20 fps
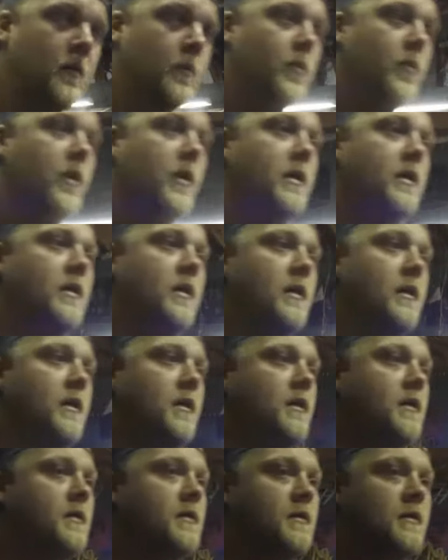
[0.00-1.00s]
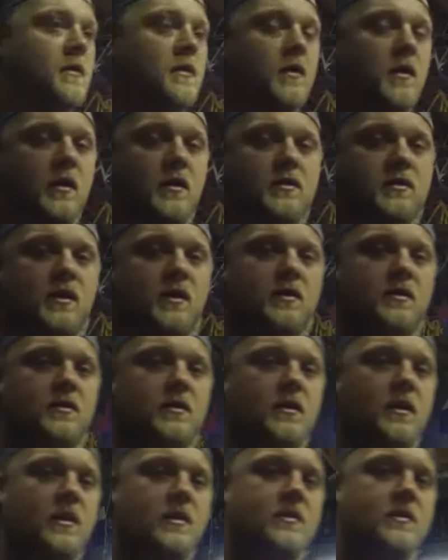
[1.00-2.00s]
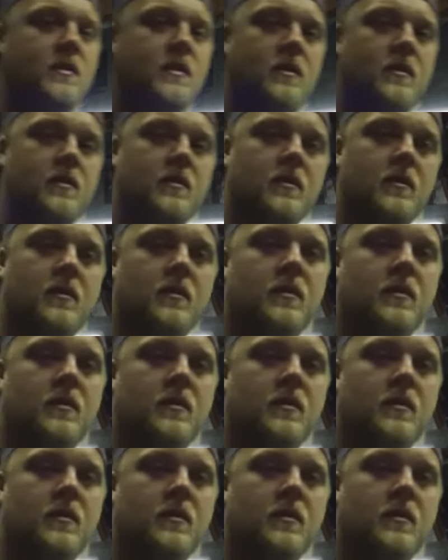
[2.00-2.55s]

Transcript: But I'll talk to you guys later.